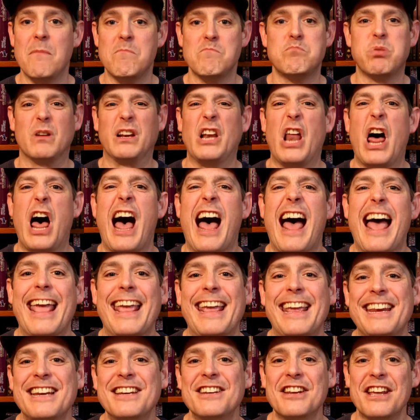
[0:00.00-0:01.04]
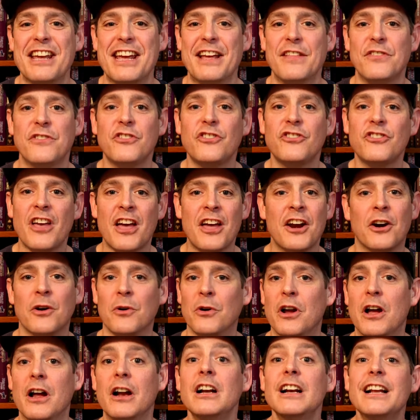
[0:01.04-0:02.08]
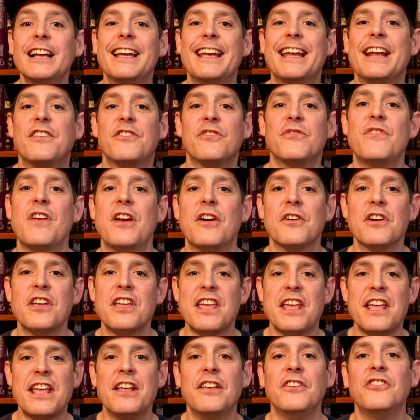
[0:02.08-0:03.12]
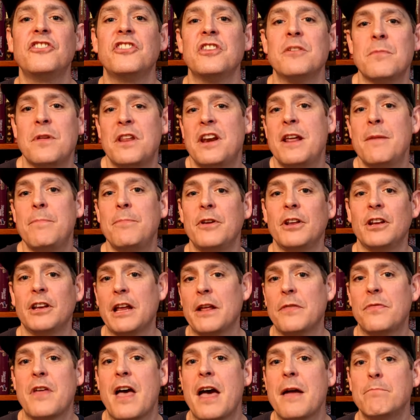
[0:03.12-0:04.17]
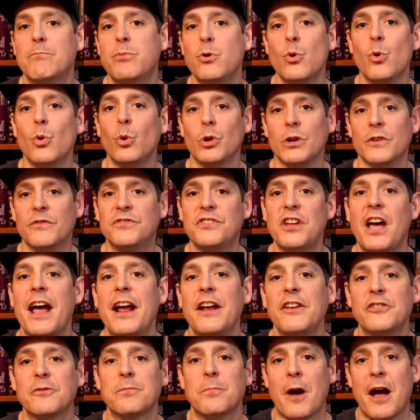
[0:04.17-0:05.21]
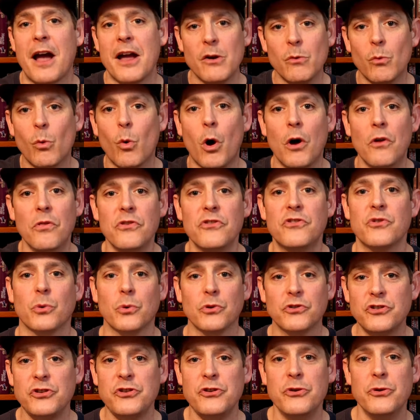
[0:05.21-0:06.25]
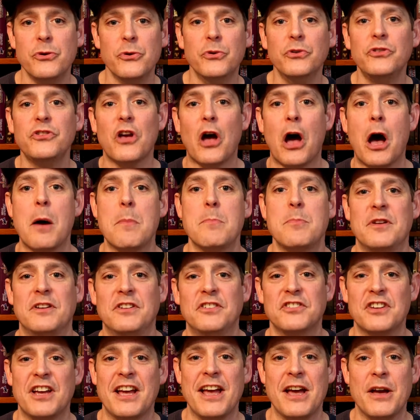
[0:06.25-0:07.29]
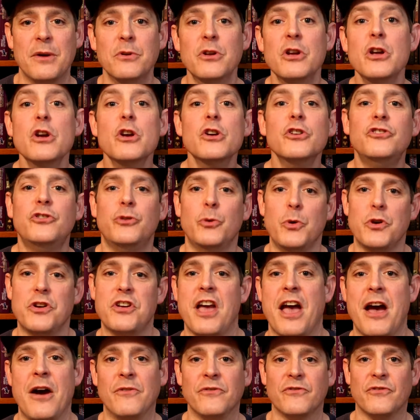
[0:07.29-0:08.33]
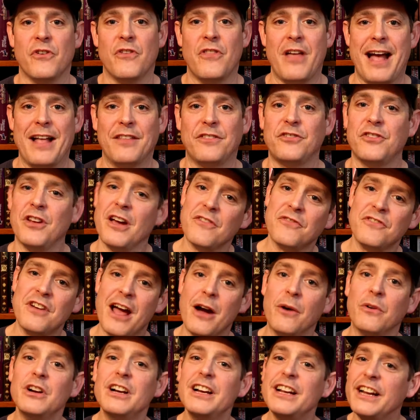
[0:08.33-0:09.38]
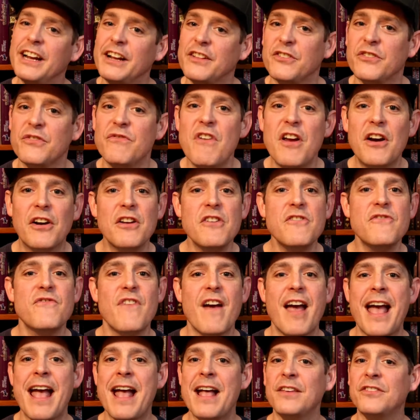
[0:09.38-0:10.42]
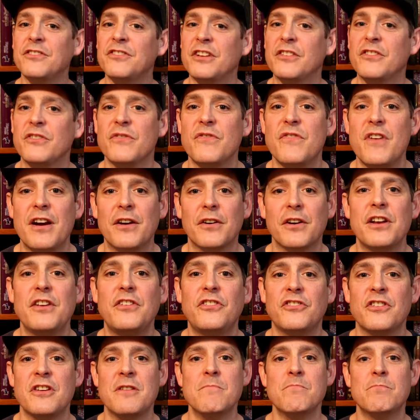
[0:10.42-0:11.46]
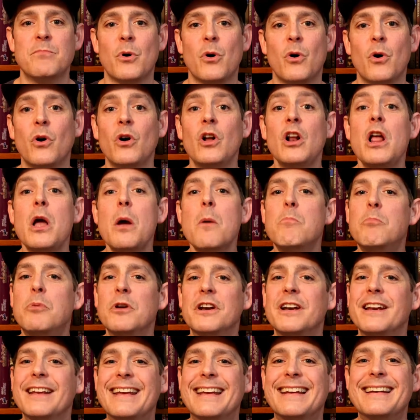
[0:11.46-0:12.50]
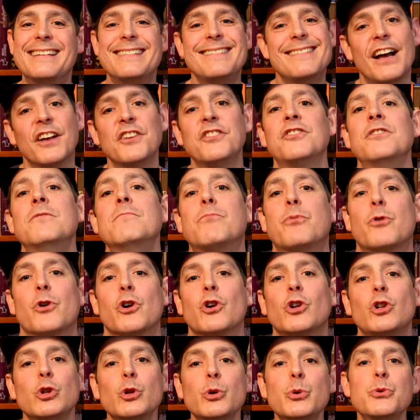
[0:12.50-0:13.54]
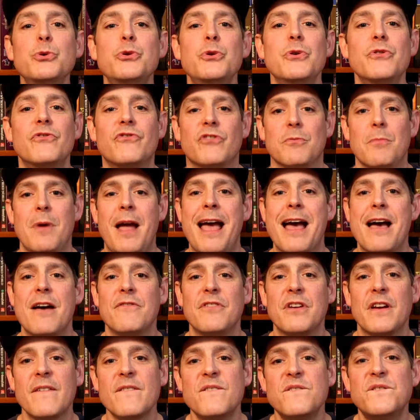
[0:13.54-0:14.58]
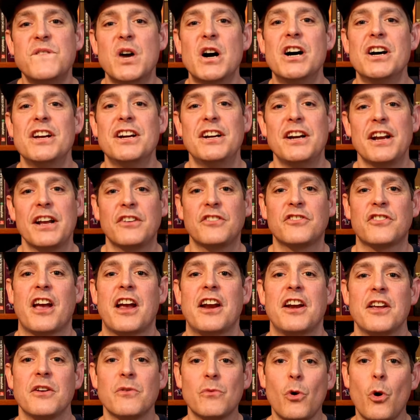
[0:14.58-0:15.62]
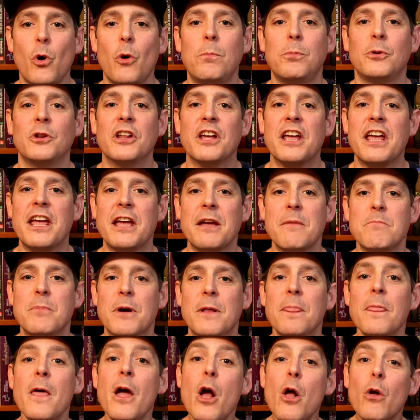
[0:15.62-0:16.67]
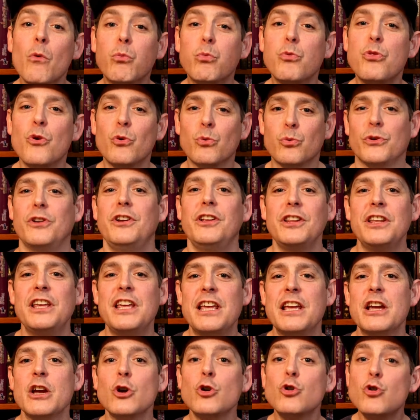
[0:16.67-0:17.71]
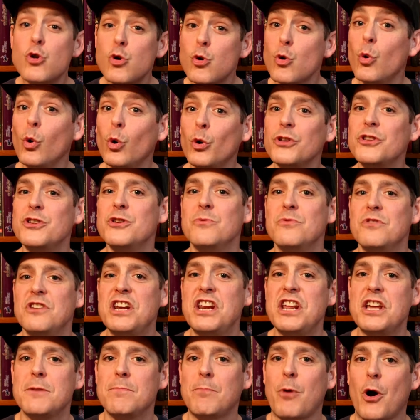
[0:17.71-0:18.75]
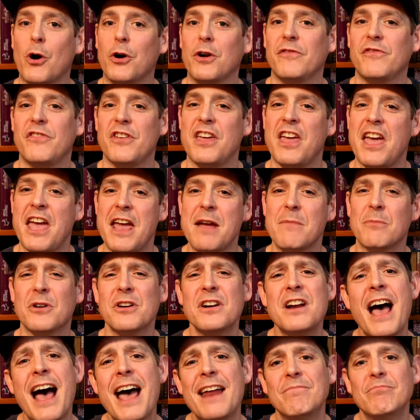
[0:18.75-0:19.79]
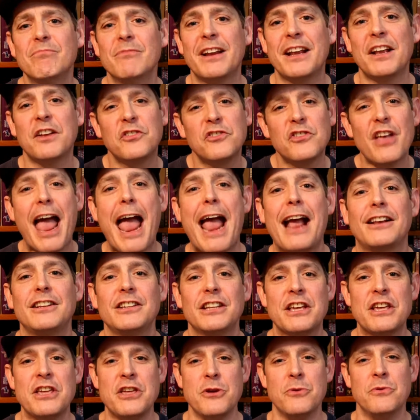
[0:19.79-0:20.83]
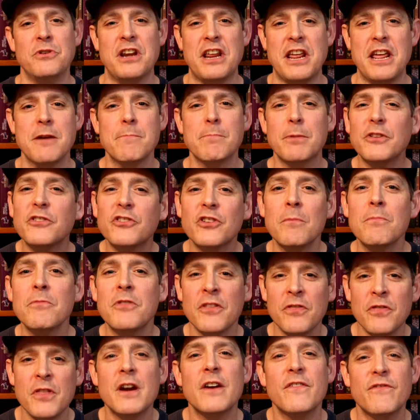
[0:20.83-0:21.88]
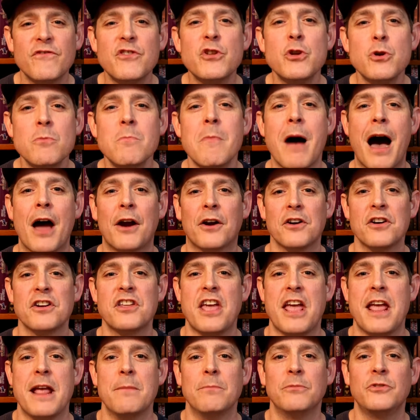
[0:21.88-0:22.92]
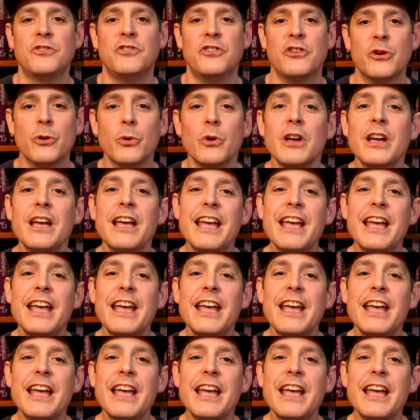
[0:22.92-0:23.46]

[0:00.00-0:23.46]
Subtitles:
blind, etc. It's very easy to manipulate that pool of dice by 1s or 2s up and down to account for that stuff. Now, it's very fast, it's very simple, but it doesn't preclude you from having fun and exciting role-playing. But the really cool, unique part of the game, or not exactly unique, but something that a few modern games do,